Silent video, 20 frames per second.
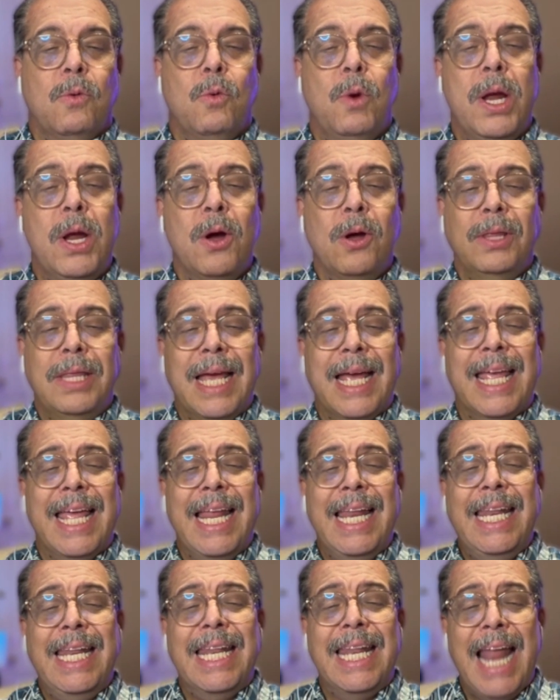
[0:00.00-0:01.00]
we got
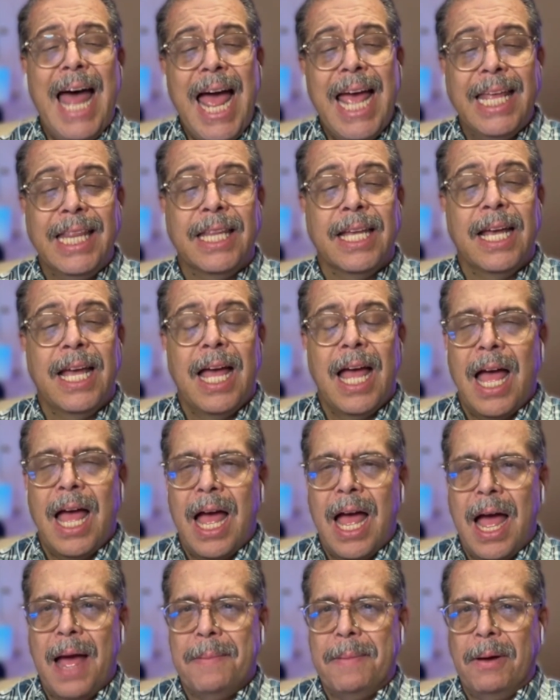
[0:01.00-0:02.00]
again light
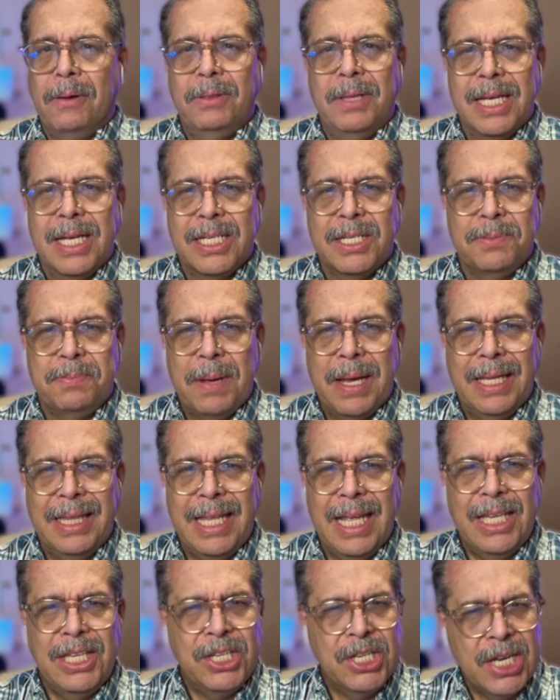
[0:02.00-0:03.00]
about the
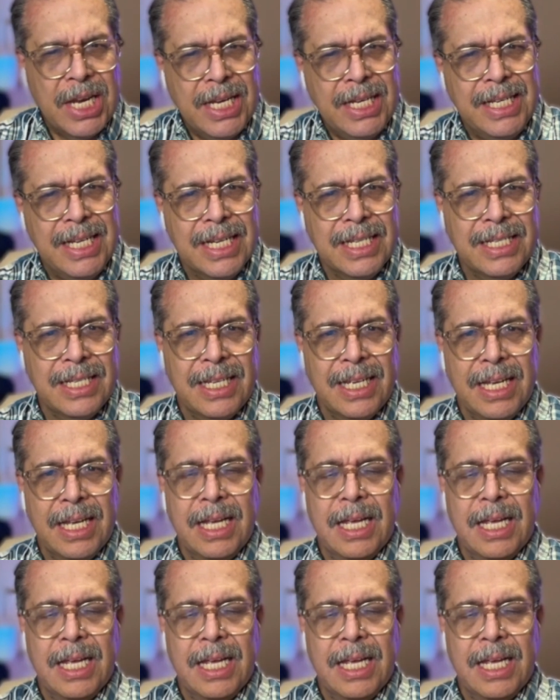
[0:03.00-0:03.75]
expected changes